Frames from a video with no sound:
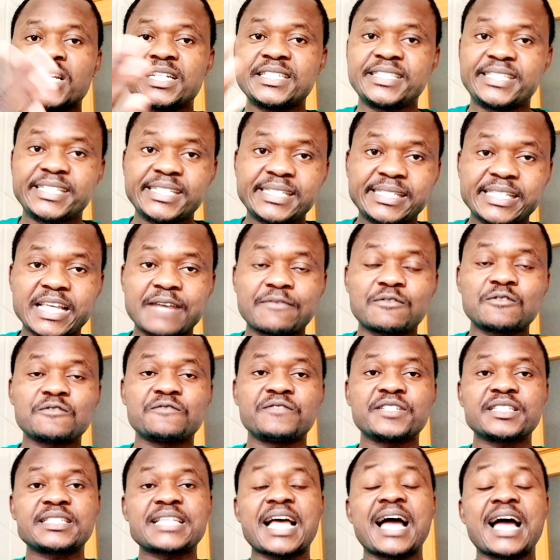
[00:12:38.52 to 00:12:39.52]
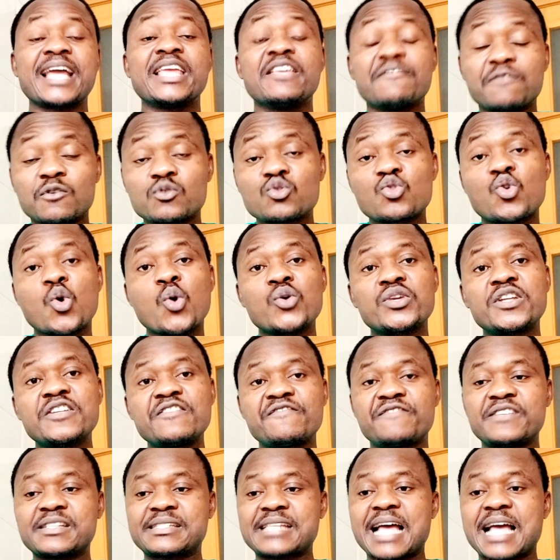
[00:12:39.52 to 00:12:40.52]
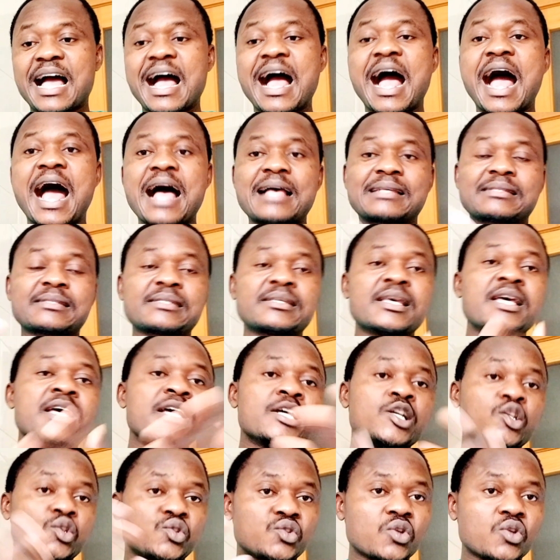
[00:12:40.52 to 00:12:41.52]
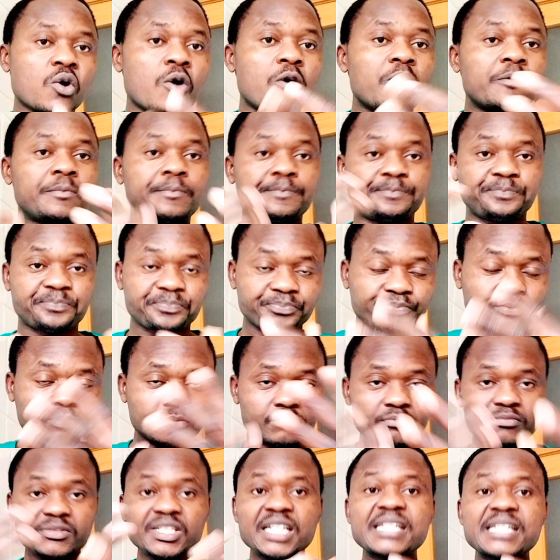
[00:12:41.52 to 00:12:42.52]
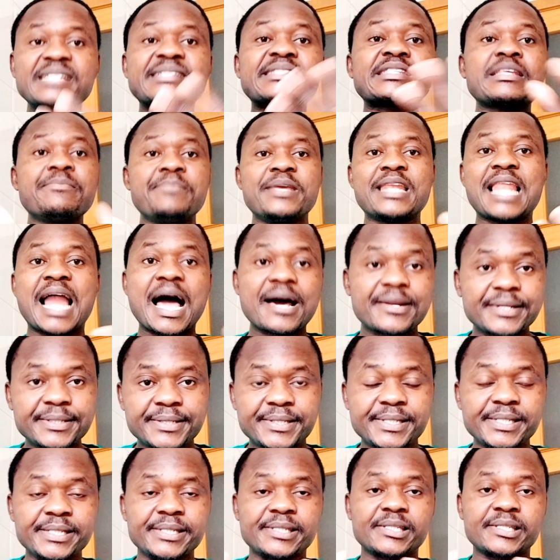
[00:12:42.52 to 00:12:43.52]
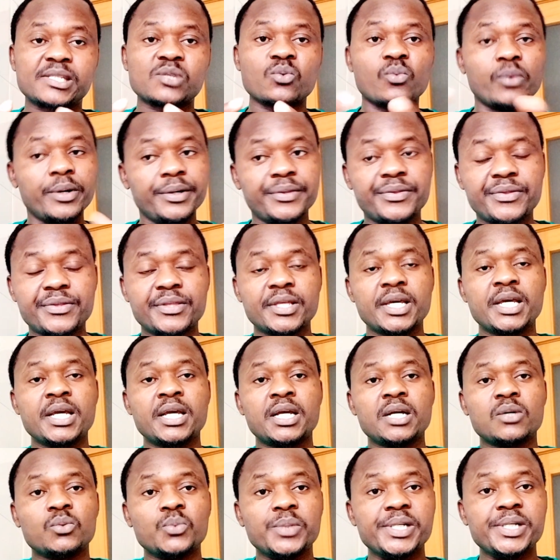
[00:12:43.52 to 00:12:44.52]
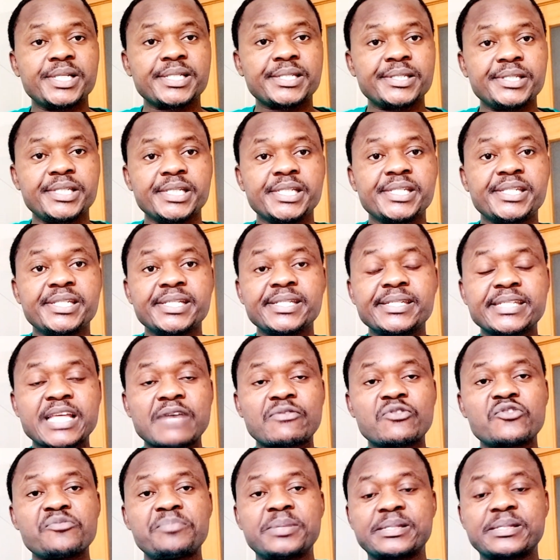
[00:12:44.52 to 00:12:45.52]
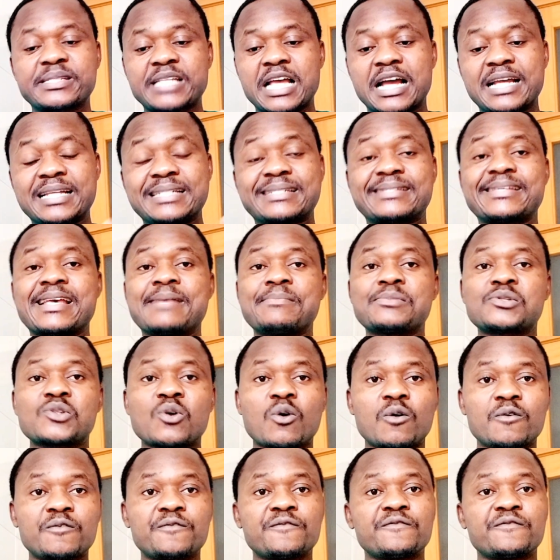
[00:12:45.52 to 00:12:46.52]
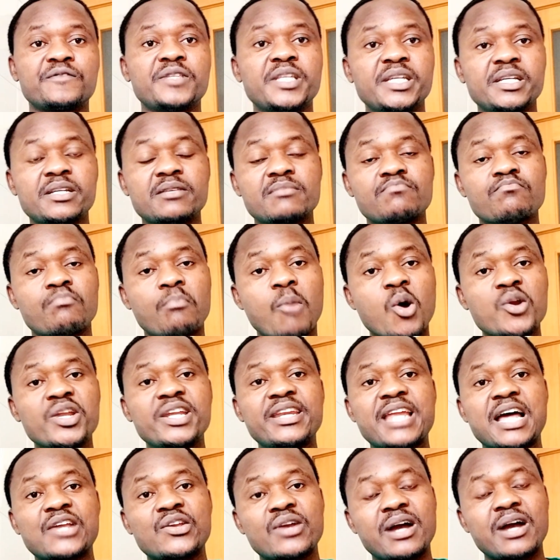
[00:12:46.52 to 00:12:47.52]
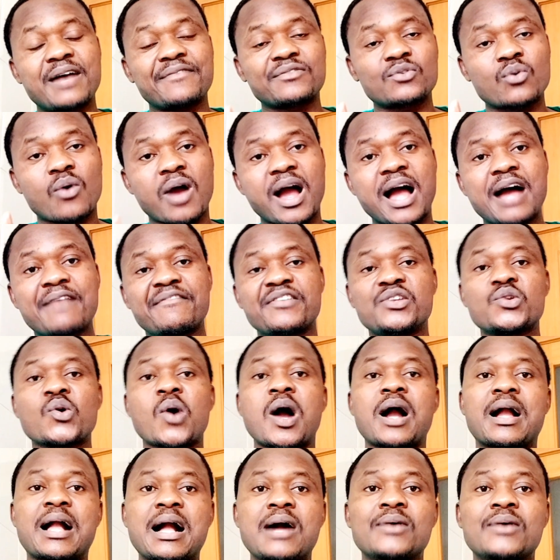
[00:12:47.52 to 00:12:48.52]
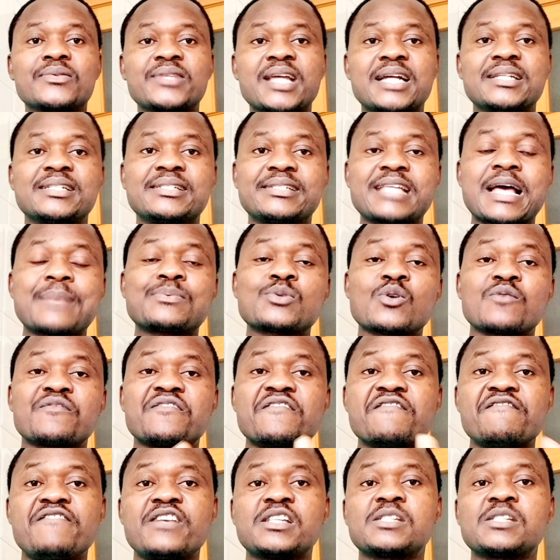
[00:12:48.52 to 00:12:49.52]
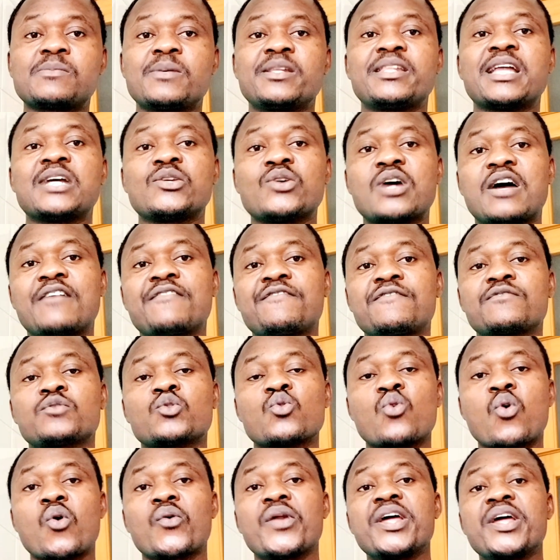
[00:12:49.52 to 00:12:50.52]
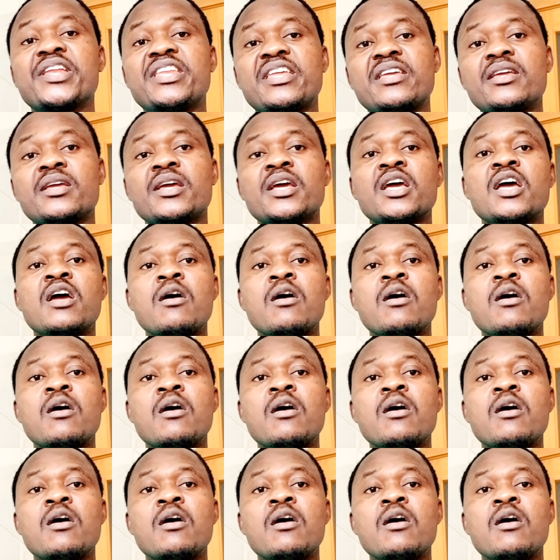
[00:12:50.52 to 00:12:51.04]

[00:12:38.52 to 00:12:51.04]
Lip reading: D7 visa. Even golden visa has some similarities with the D7 visa in terms of the money that you have to have in your account and the types of investment that you have to already